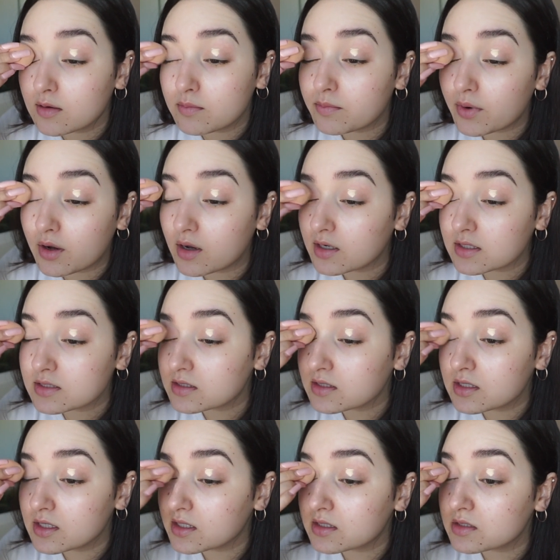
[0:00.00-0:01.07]
But
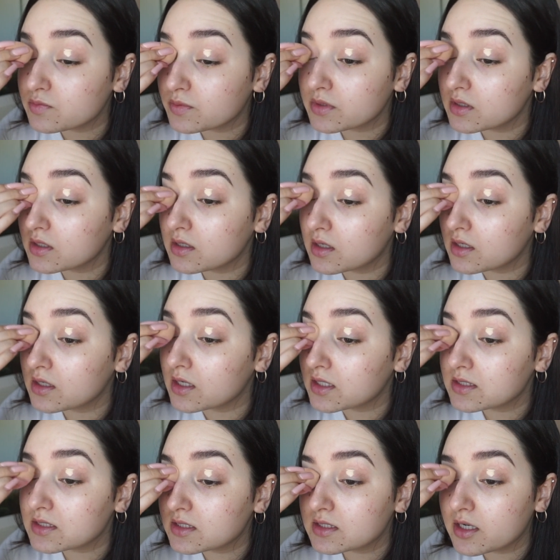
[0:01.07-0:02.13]
honestly, it's really not
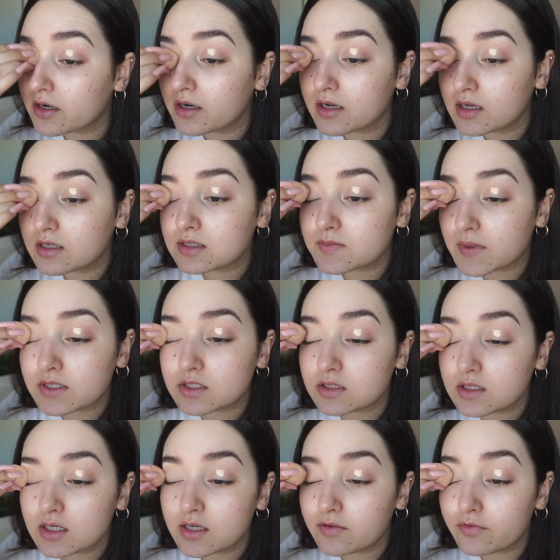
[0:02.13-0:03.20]
necessary, and
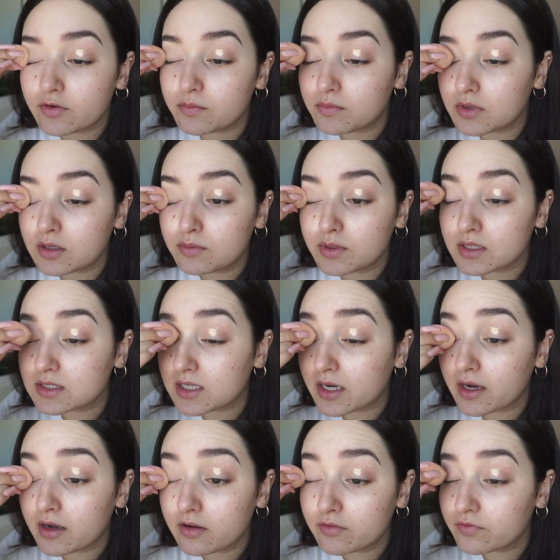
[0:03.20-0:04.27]
especially for me because I
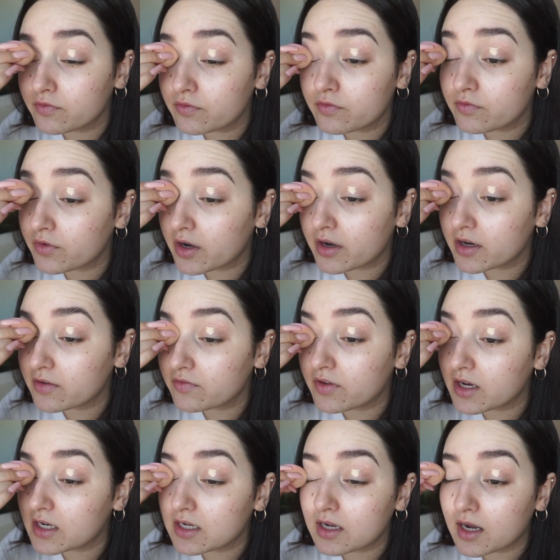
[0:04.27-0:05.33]
have very
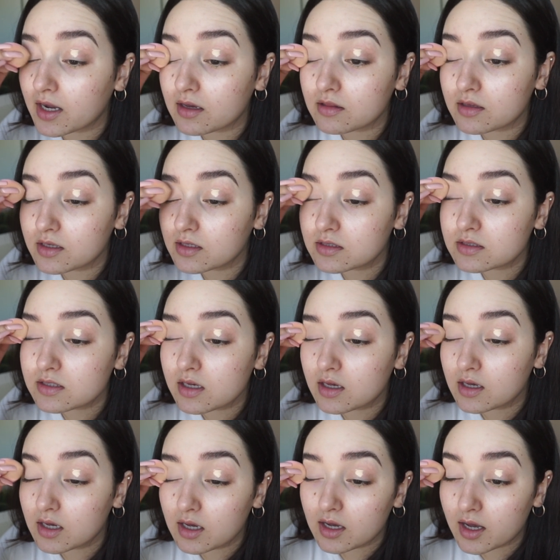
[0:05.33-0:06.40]
veiny eyelids,
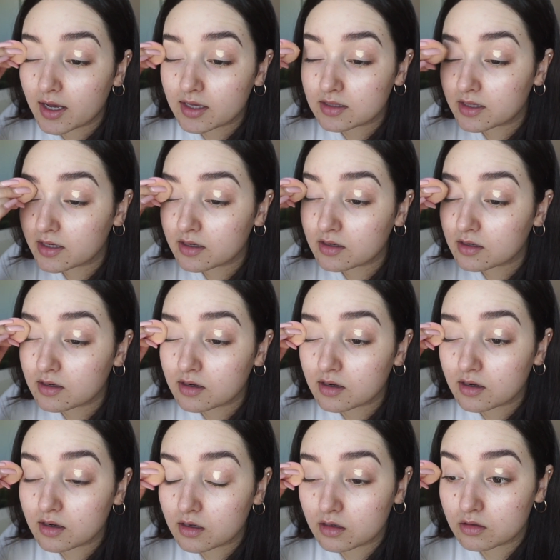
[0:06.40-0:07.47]
I like
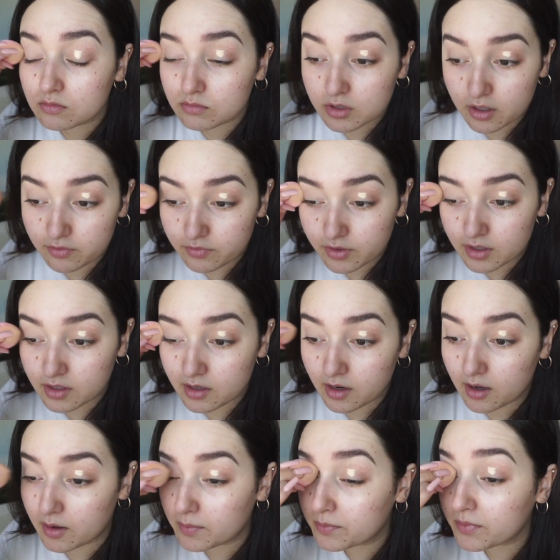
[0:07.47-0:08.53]
covering it
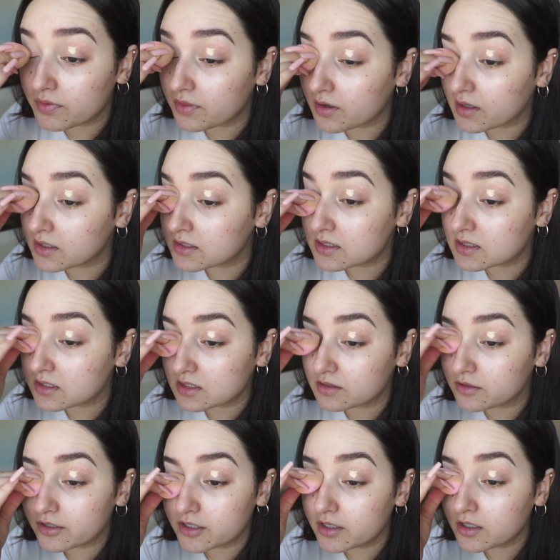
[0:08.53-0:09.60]
up with the
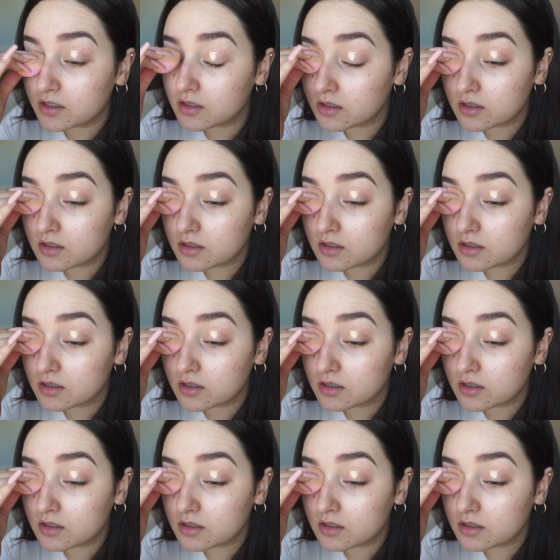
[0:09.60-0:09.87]
concealer.